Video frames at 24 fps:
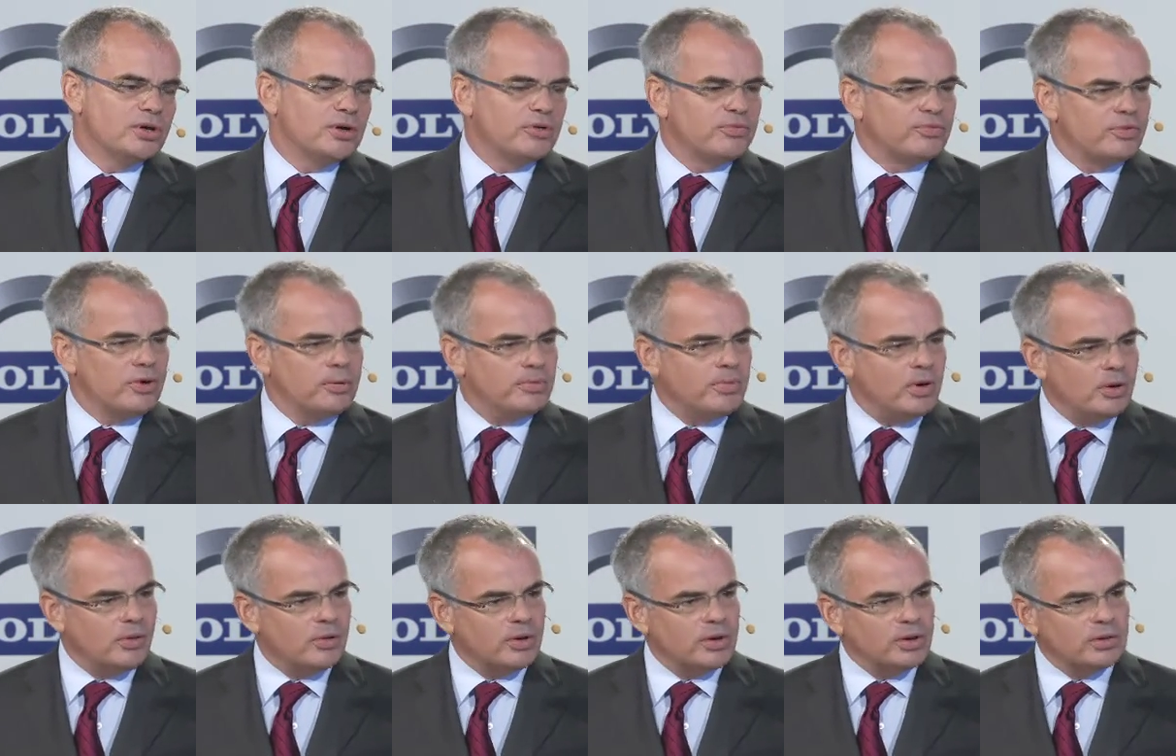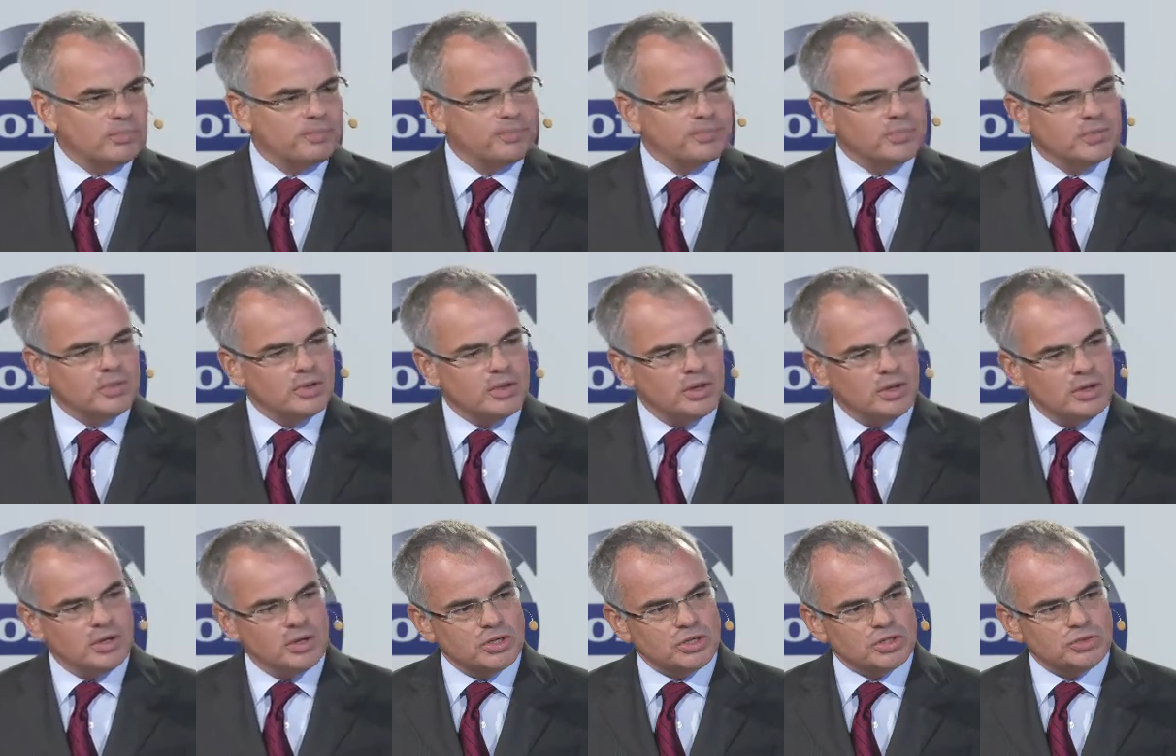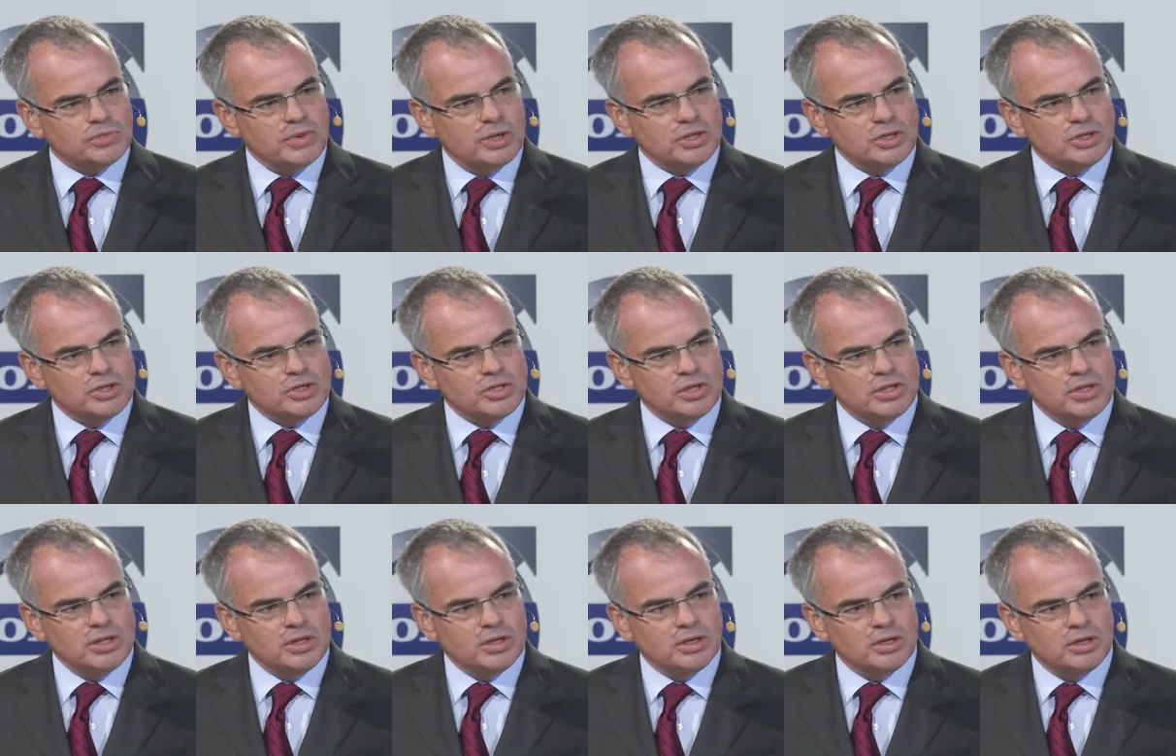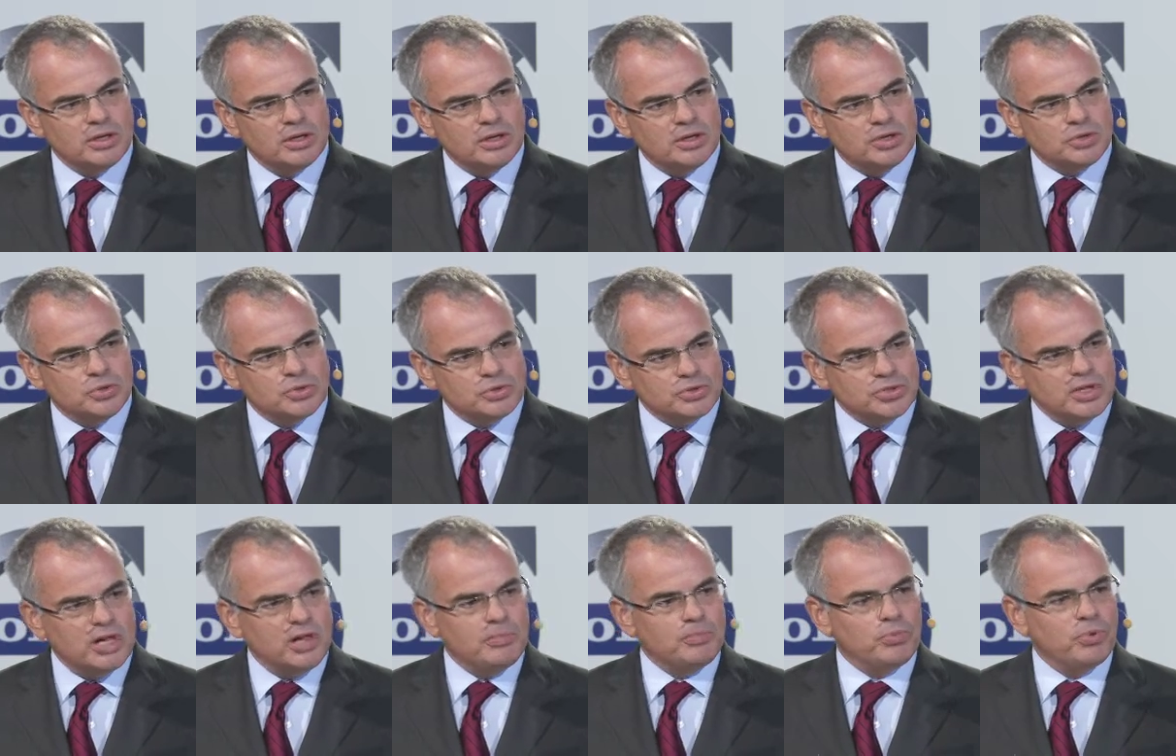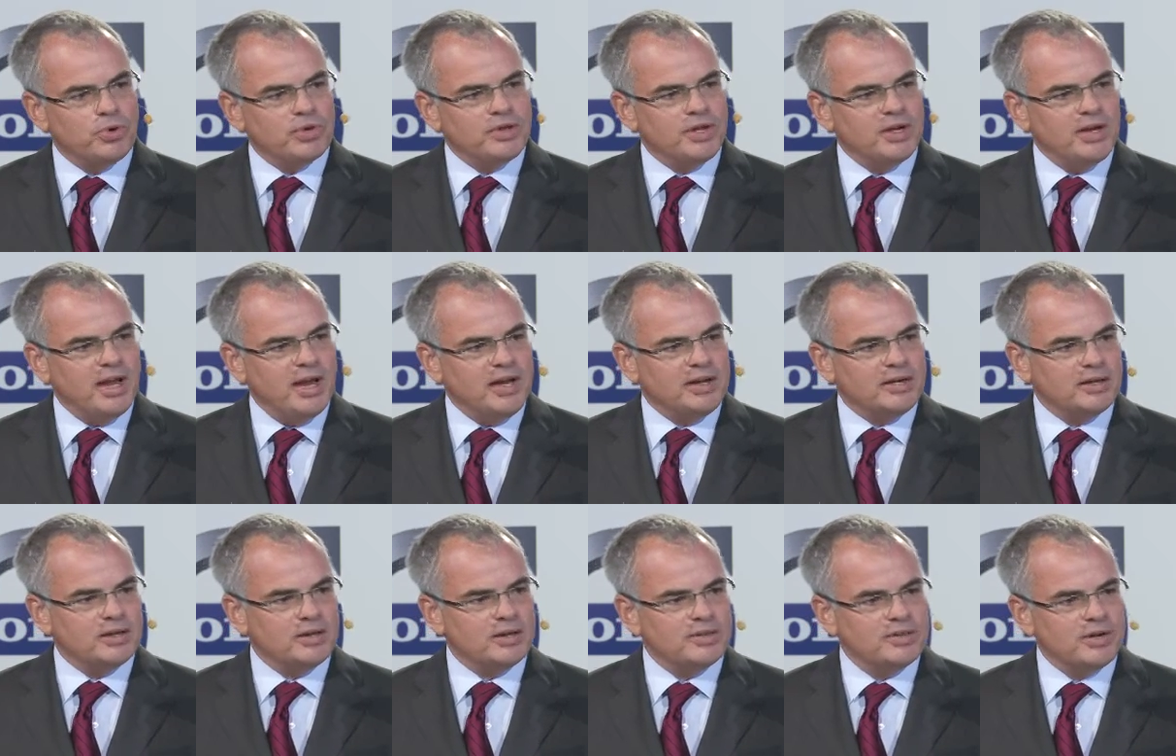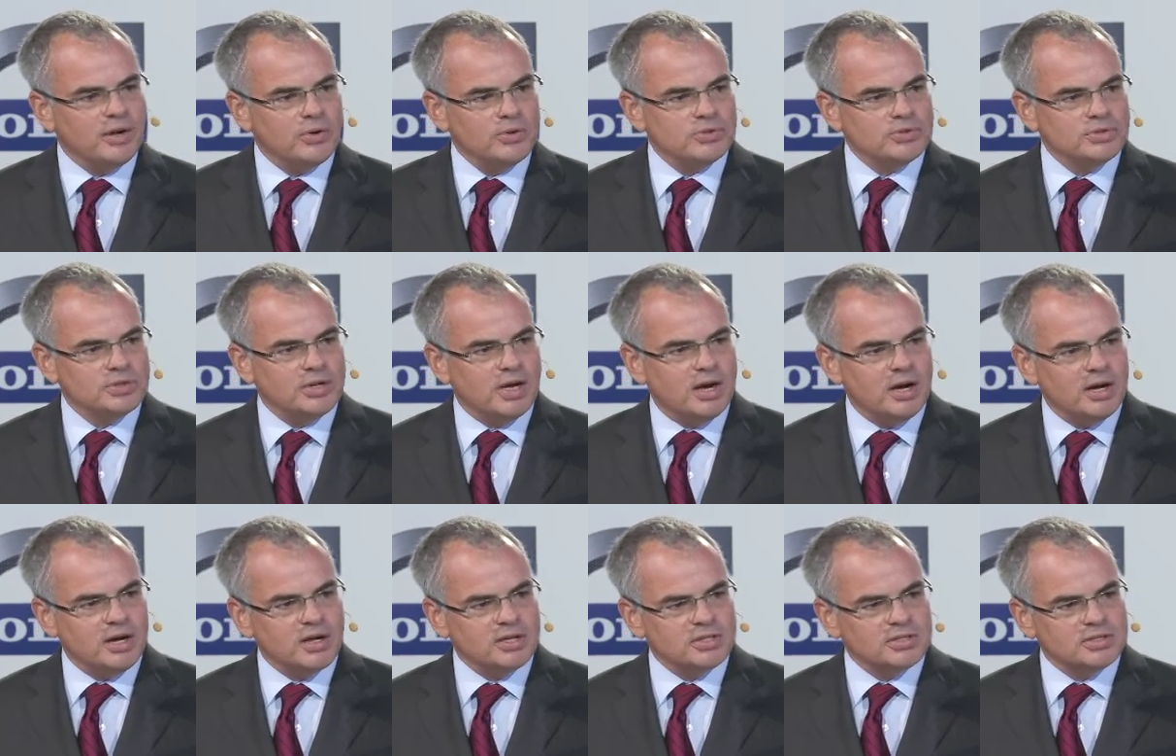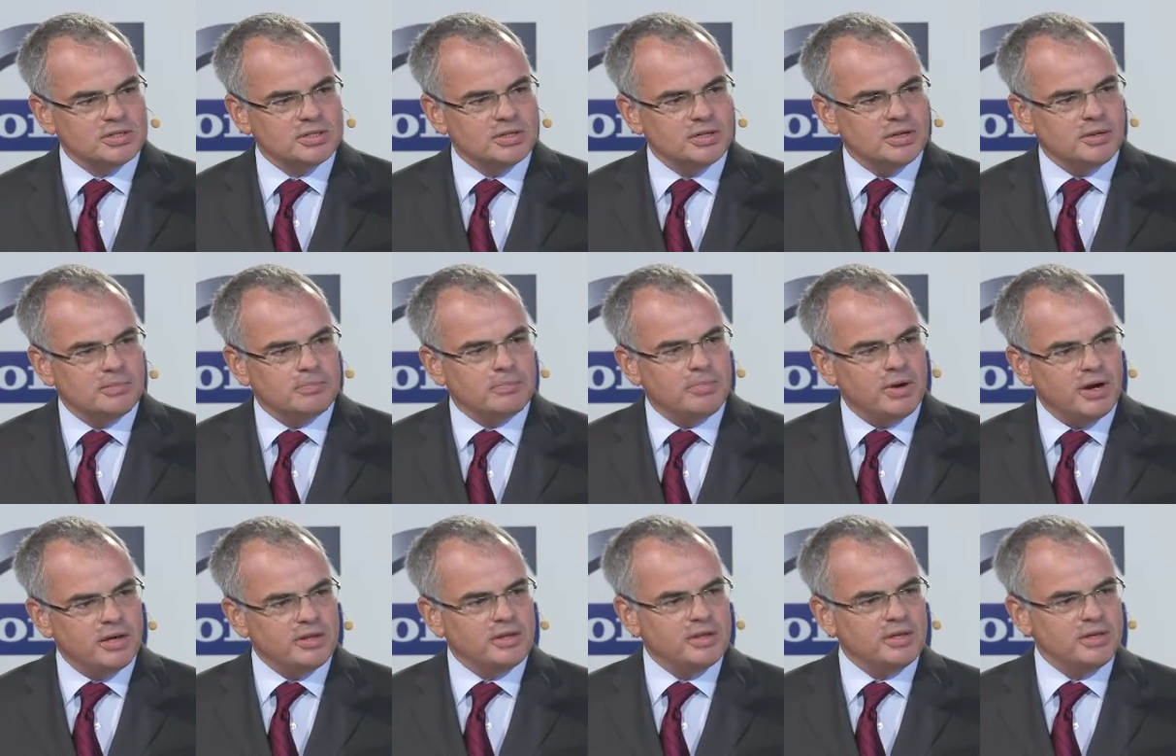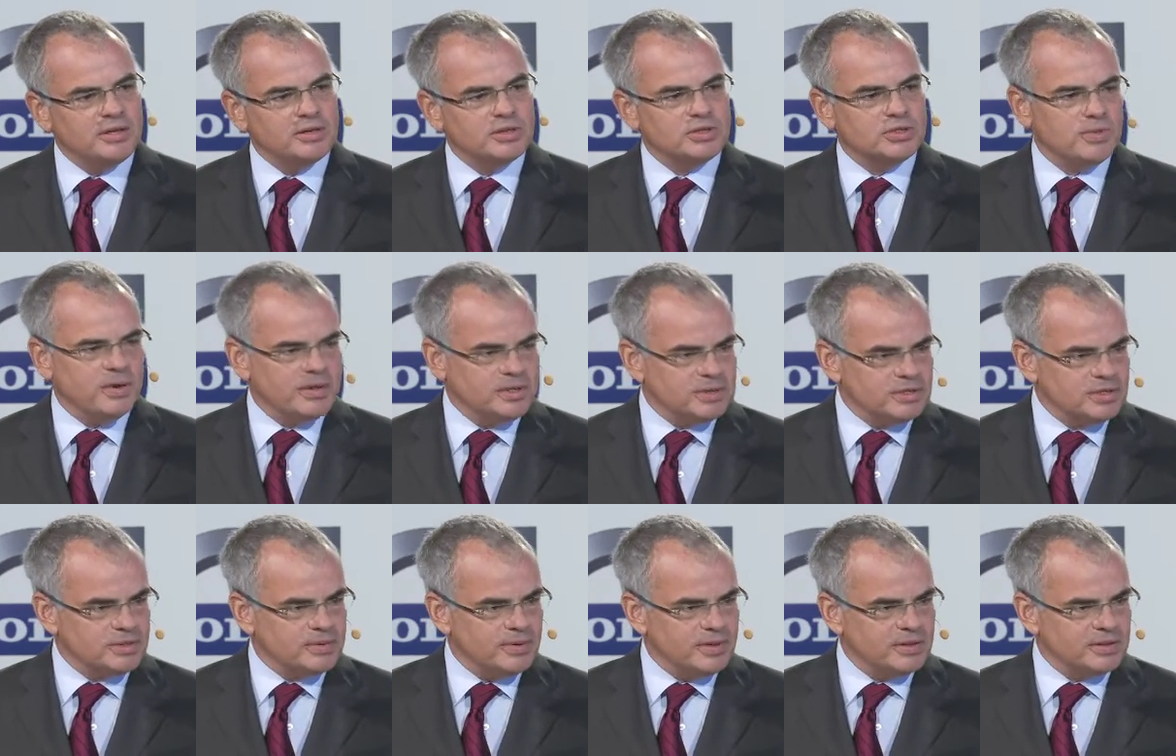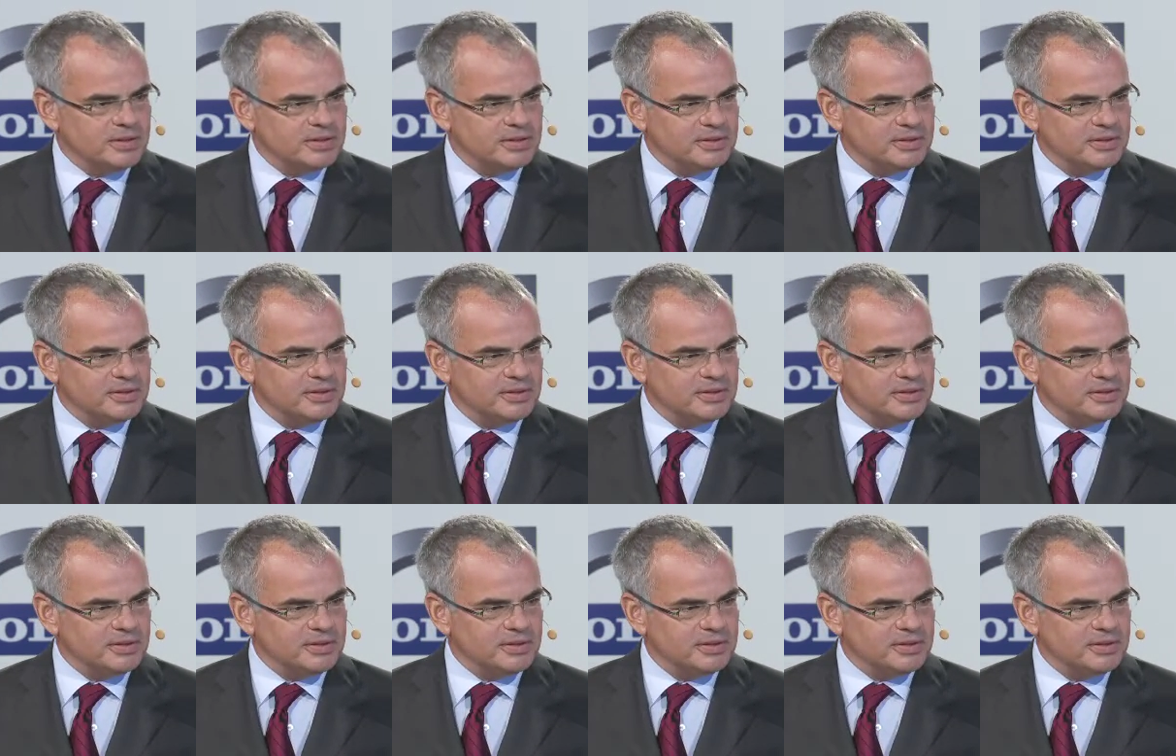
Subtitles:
from our strategy to sell more than 800,000 cars by the year 2020.